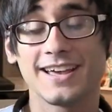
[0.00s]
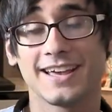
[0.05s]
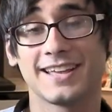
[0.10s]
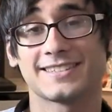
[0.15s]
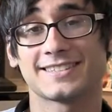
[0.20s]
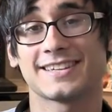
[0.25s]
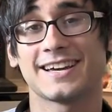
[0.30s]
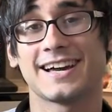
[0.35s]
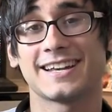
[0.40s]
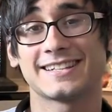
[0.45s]

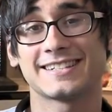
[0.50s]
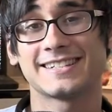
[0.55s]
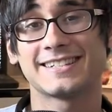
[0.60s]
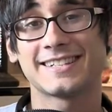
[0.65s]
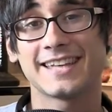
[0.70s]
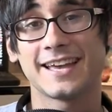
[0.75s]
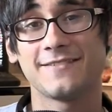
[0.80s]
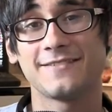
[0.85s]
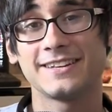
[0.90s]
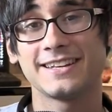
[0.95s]
It's got a
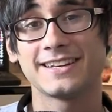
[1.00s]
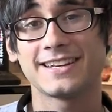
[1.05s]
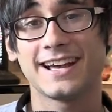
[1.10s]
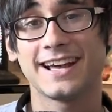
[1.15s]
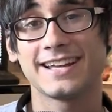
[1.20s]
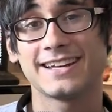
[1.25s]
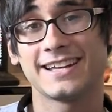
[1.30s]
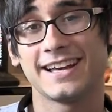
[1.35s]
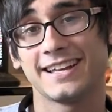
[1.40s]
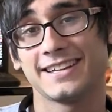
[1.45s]

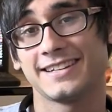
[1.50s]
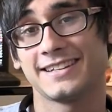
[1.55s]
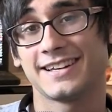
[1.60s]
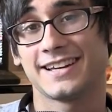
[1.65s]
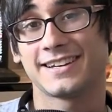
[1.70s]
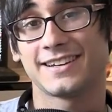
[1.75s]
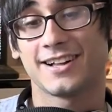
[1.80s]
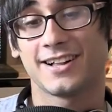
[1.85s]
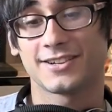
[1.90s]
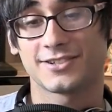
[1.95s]

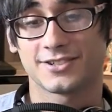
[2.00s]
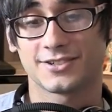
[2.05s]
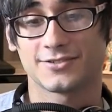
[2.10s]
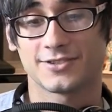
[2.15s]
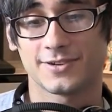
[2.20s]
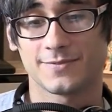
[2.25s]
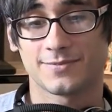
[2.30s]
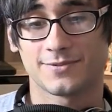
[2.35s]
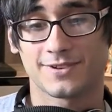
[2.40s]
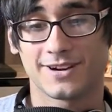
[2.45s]
$79.99
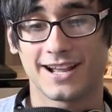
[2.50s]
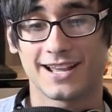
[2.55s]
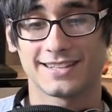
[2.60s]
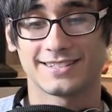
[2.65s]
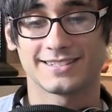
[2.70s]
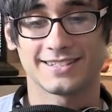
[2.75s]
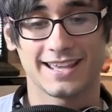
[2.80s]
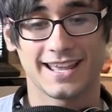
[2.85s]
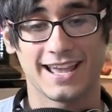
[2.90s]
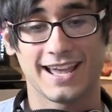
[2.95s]
street
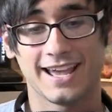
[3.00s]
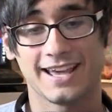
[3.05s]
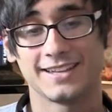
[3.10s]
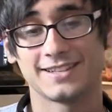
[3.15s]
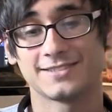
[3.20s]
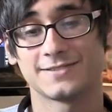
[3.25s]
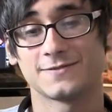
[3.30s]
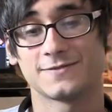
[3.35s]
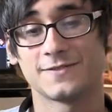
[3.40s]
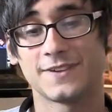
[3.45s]
price, and
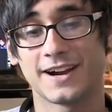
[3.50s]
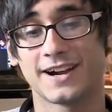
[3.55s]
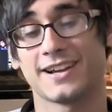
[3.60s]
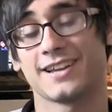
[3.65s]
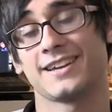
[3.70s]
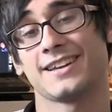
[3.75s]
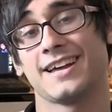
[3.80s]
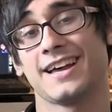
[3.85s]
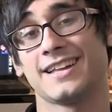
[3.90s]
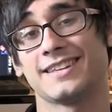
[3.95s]
it's a very
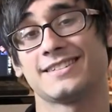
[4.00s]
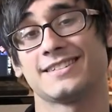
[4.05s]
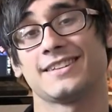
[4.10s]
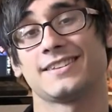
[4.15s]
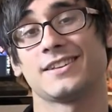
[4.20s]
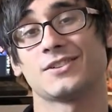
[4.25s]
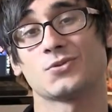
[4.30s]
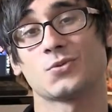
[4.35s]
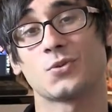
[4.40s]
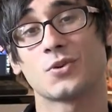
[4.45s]
good
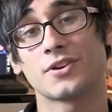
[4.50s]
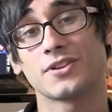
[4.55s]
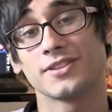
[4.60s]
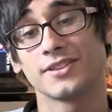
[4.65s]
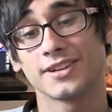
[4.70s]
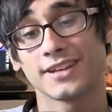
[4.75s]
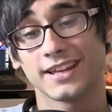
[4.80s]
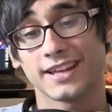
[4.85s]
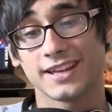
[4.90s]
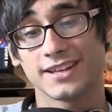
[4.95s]
headset that's worth
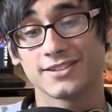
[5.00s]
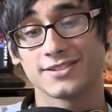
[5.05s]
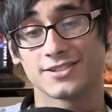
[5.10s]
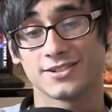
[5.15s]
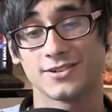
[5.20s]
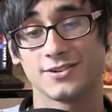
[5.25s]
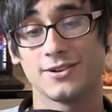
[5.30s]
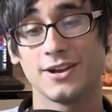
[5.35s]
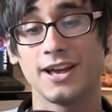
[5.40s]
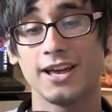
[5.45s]
looking
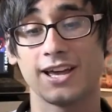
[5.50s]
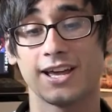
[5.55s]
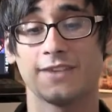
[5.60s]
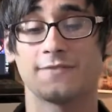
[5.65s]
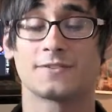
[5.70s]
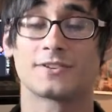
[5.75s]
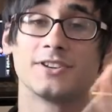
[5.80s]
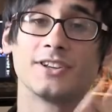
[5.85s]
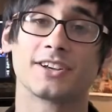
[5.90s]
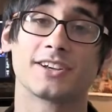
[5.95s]
into
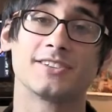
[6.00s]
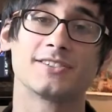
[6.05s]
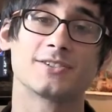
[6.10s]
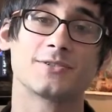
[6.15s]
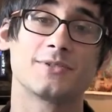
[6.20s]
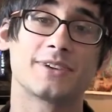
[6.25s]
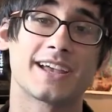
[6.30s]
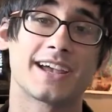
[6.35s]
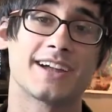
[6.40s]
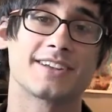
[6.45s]
if you're looking
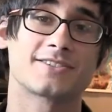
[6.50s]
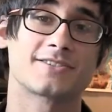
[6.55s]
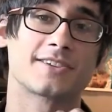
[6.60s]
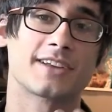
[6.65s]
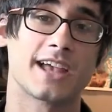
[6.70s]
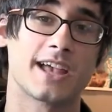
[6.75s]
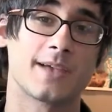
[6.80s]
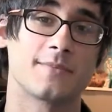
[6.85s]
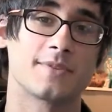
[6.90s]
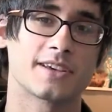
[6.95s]
to enhance your
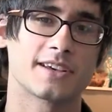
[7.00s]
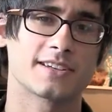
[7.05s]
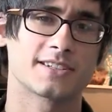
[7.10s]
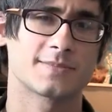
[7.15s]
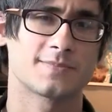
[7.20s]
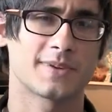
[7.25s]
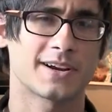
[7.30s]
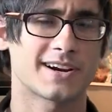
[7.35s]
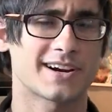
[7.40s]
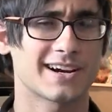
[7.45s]
gaming
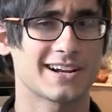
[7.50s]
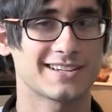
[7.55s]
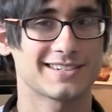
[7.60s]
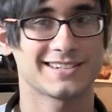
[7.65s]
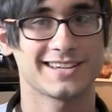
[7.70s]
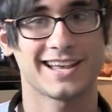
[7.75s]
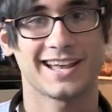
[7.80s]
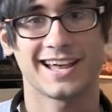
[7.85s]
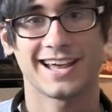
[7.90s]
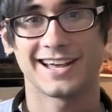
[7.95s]

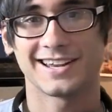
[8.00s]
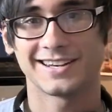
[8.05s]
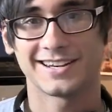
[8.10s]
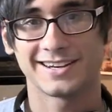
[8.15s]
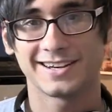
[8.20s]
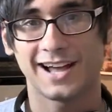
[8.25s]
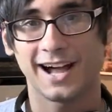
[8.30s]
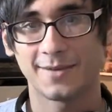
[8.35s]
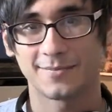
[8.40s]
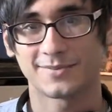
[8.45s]
experience and
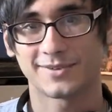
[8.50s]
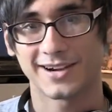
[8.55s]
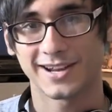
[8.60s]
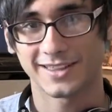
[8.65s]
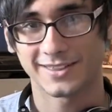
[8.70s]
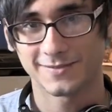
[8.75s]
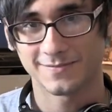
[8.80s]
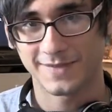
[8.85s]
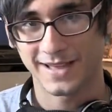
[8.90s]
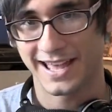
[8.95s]
not
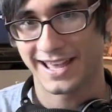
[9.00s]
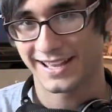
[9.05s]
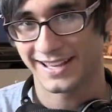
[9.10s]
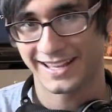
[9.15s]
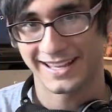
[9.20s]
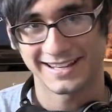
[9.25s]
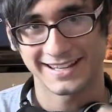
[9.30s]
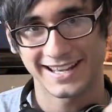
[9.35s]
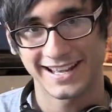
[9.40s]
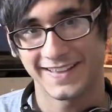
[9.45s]
break the bank
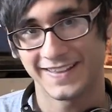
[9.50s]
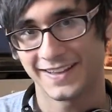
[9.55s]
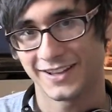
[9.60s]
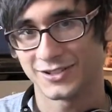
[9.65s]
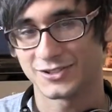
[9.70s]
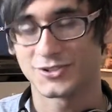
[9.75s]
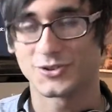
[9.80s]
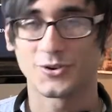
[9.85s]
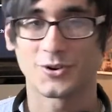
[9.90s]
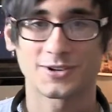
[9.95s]
and get like
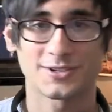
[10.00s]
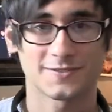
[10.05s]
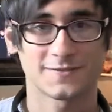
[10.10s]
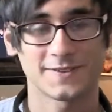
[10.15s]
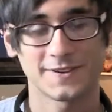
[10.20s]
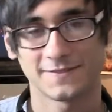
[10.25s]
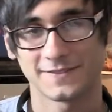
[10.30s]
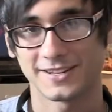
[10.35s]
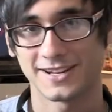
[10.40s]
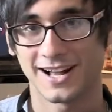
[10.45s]
a
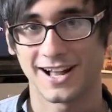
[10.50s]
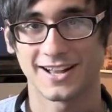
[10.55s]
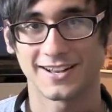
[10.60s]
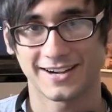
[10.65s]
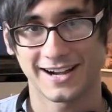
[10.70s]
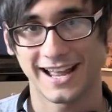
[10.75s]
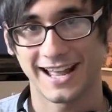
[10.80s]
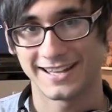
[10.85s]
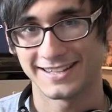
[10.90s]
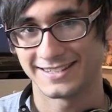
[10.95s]

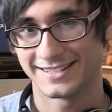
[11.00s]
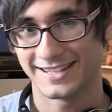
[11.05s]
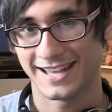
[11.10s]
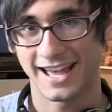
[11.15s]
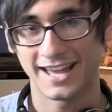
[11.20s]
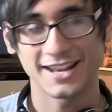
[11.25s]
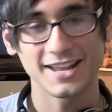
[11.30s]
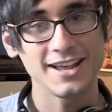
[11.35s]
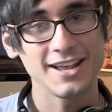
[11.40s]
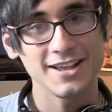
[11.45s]
$250
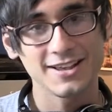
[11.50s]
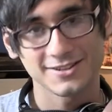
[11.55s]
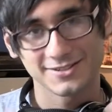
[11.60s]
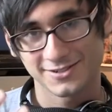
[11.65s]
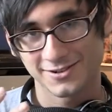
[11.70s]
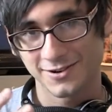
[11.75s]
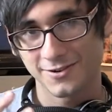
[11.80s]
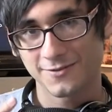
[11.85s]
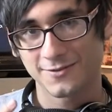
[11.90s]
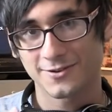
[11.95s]
headset.
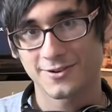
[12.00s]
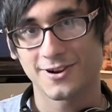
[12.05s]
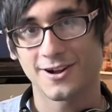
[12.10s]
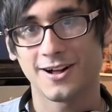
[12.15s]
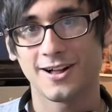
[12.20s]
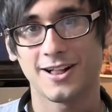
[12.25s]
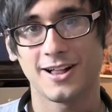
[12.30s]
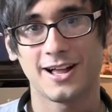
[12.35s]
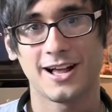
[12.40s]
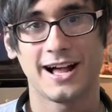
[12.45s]
So
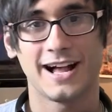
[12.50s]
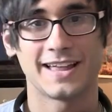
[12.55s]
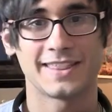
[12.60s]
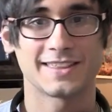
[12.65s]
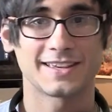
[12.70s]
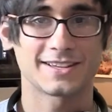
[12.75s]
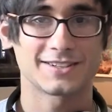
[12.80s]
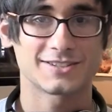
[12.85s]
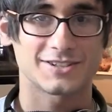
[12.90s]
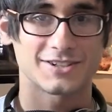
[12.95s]
overall, I
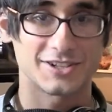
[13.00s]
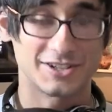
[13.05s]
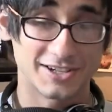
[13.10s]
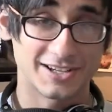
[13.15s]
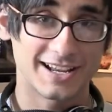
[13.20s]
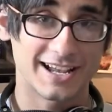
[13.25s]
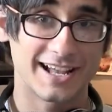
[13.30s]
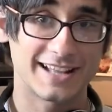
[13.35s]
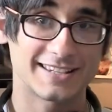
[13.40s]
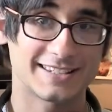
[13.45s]
think it's a
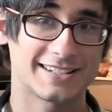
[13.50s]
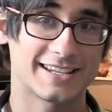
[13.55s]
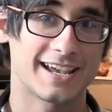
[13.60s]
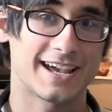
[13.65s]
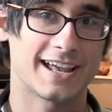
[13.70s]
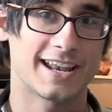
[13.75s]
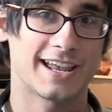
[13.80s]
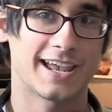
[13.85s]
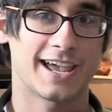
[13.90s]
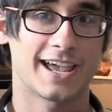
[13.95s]
good
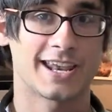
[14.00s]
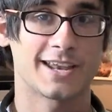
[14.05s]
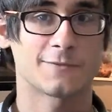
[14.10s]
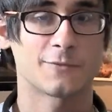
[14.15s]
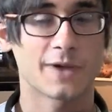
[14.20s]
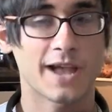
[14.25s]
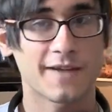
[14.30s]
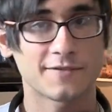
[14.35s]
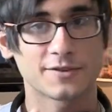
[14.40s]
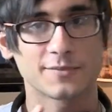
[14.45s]
headset, and if
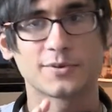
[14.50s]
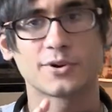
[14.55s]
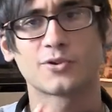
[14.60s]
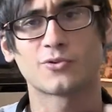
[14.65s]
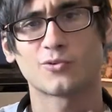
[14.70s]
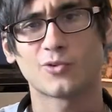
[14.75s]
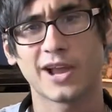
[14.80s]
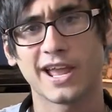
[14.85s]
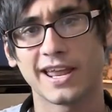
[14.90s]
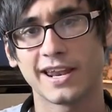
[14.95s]
we have to put a
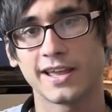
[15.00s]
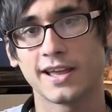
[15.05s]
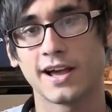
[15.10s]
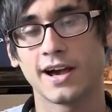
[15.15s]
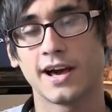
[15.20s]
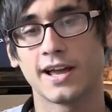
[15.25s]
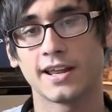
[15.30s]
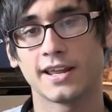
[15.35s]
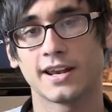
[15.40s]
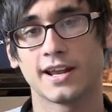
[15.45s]
rating
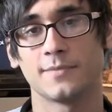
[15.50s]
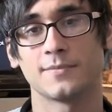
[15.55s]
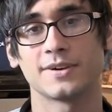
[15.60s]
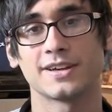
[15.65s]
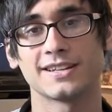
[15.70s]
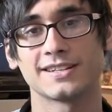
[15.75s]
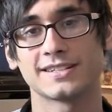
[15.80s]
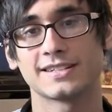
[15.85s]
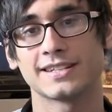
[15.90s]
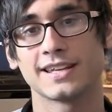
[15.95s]
on it, I'm
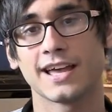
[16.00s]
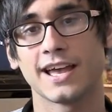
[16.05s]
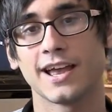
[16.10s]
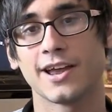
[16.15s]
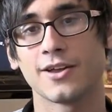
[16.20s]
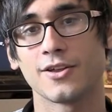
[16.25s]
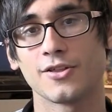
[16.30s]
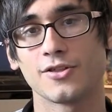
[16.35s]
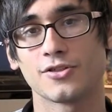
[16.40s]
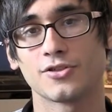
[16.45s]
going to
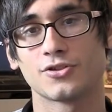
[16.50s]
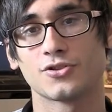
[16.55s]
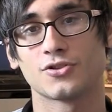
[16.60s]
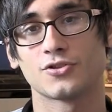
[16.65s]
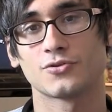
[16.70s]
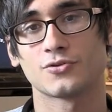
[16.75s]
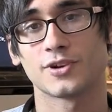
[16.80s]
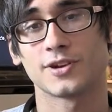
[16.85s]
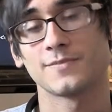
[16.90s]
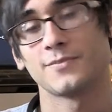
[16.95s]
say
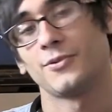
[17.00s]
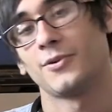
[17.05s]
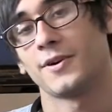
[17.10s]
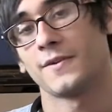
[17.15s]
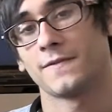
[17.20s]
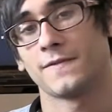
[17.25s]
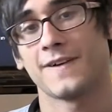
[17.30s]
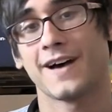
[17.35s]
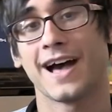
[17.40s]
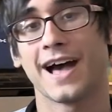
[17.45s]

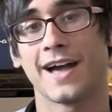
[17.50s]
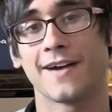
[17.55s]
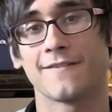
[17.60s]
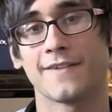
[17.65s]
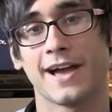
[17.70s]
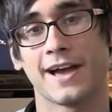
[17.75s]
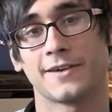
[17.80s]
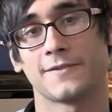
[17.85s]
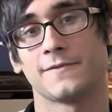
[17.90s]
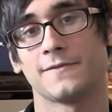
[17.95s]
3.5
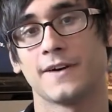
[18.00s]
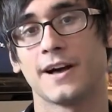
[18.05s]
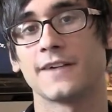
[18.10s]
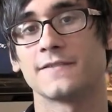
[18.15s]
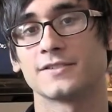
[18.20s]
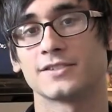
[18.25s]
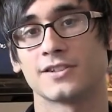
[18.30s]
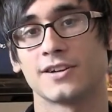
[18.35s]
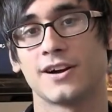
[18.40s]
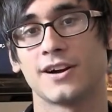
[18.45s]
out of
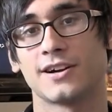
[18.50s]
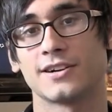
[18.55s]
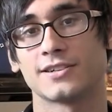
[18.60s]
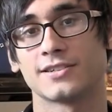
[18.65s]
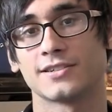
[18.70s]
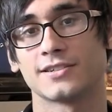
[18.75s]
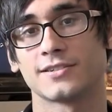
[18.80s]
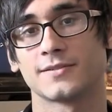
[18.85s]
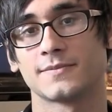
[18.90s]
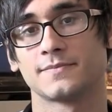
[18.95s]
5
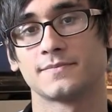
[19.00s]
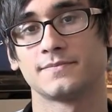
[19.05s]
stars.